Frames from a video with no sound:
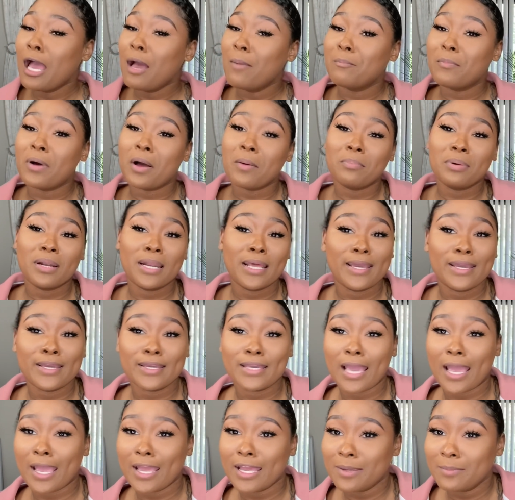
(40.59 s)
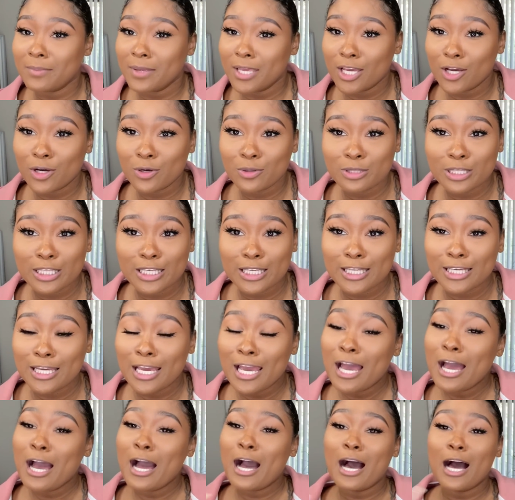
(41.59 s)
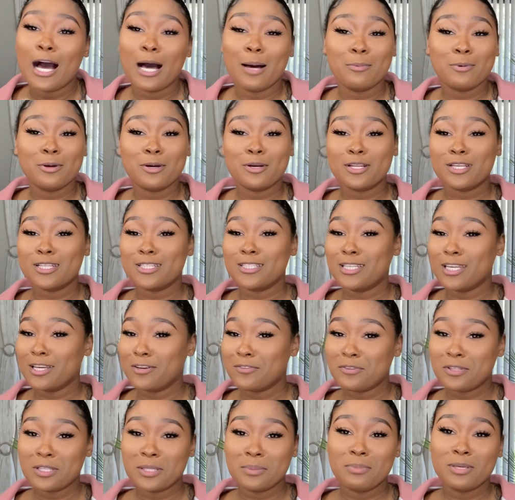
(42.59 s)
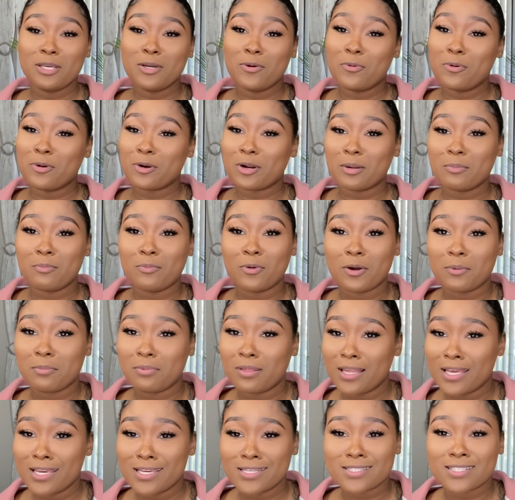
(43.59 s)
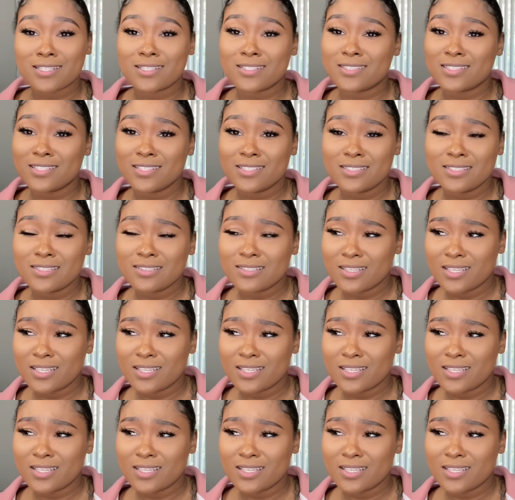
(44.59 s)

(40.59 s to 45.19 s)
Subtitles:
My plant came healthy. I'm gonna definitely be ordering more plants because it's